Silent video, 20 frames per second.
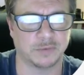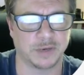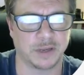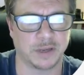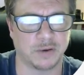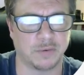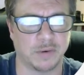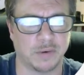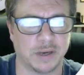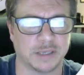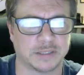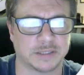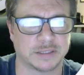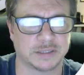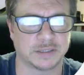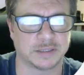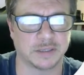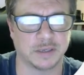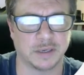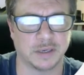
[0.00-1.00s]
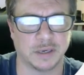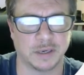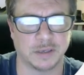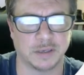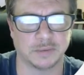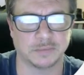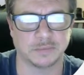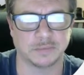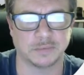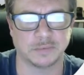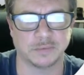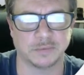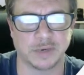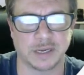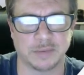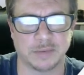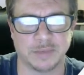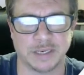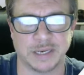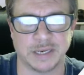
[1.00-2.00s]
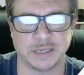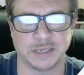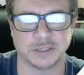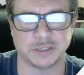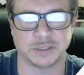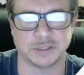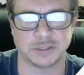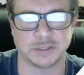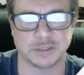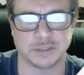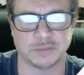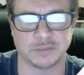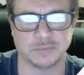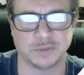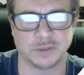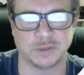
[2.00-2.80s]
request recommendations. And when you